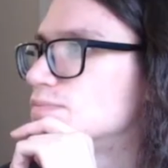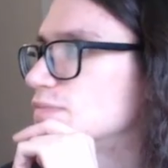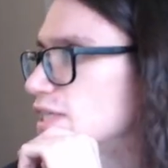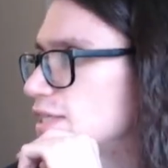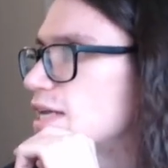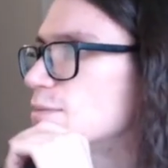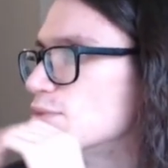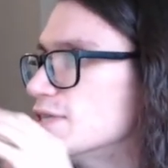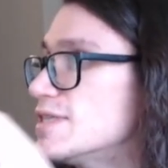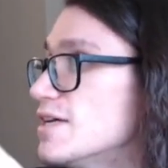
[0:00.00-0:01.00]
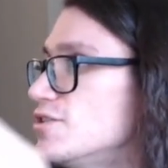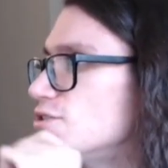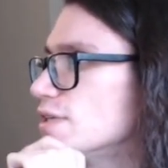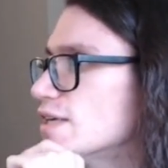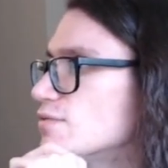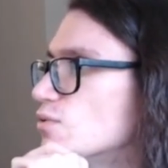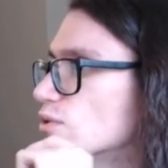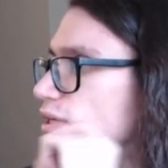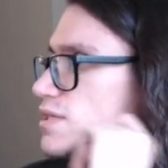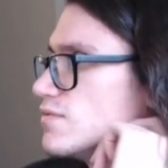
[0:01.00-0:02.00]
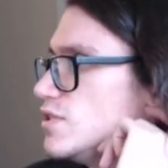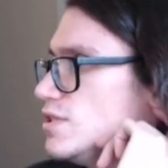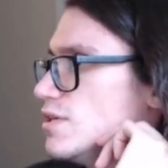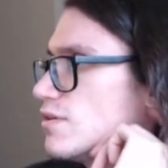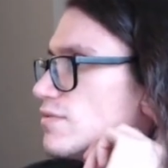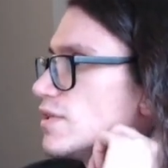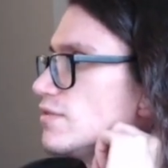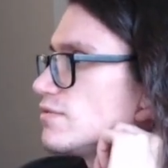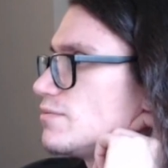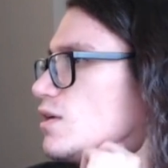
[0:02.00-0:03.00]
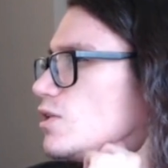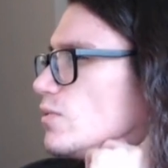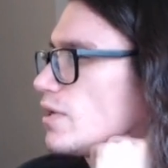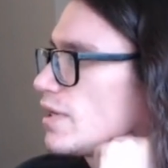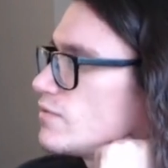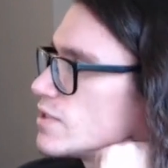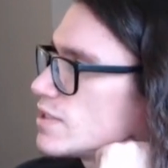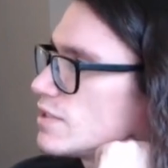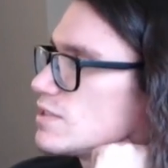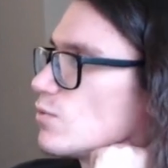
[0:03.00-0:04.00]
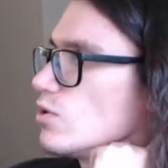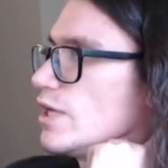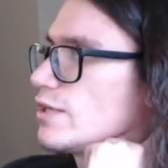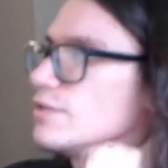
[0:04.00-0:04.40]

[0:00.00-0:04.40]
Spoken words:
They can potentially have 4 gigs of GDDR5. Though I'd even say it's more likely